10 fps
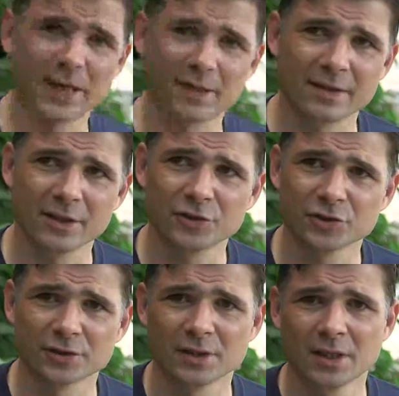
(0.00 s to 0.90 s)
down in the
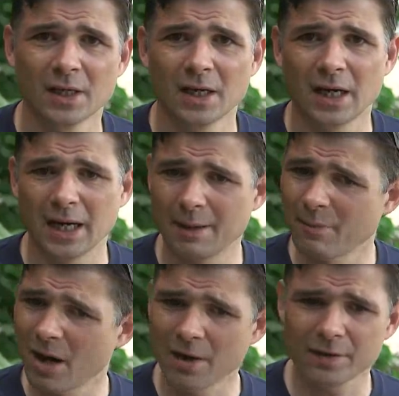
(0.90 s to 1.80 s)
ocean.
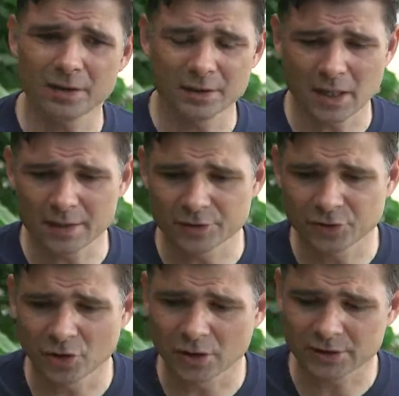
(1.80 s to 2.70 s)
Other
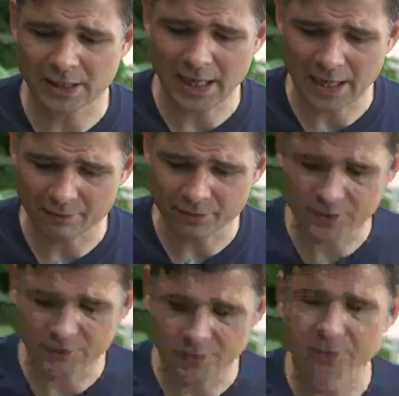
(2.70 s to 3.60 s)
sharks have
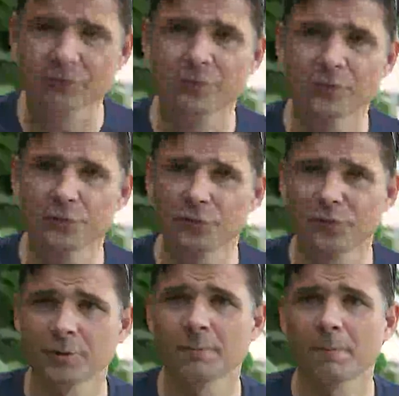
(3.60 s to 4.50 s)
different foods.